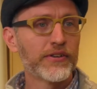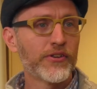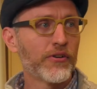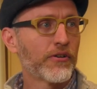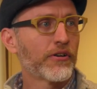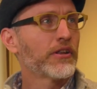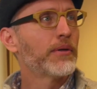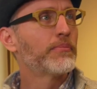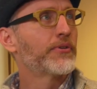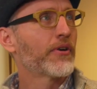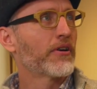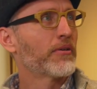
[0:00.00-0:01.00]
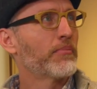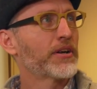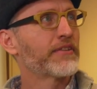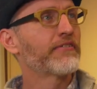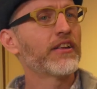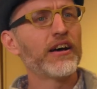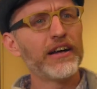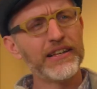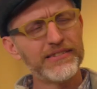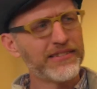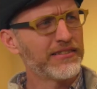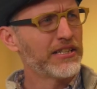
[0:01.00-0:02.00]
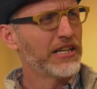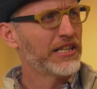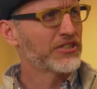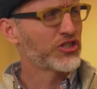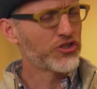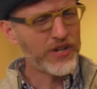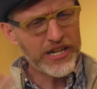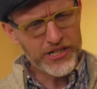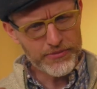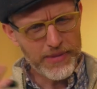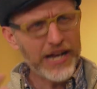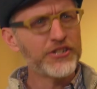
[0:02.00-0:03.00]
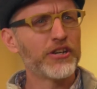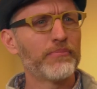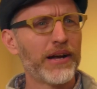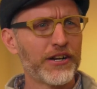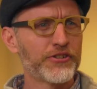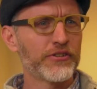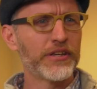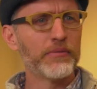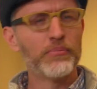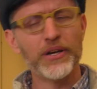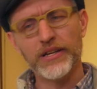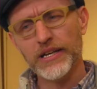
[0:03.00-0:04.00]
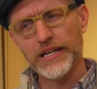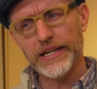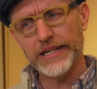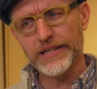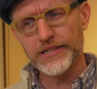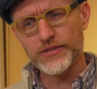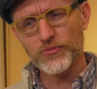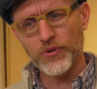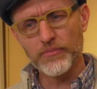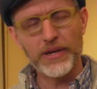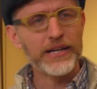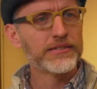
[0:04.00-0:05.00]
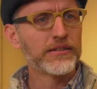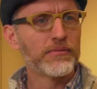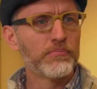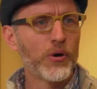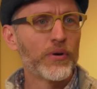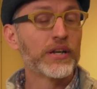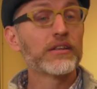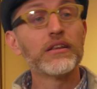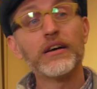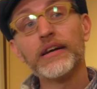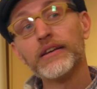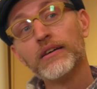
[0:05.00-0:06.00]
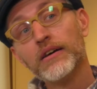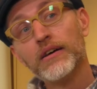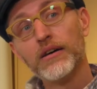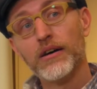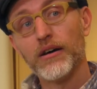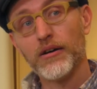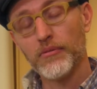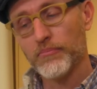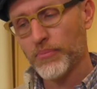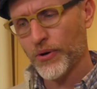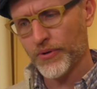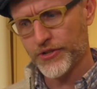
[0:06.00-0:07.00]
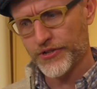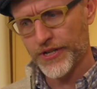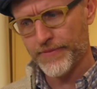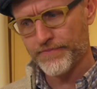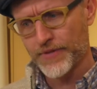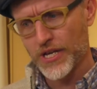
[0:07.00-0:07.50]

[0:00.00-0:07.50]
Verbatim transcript: So her lips are a butterfly. It's a, it's a strange mashup, actually, but it is what makes a poetic line um, poetry.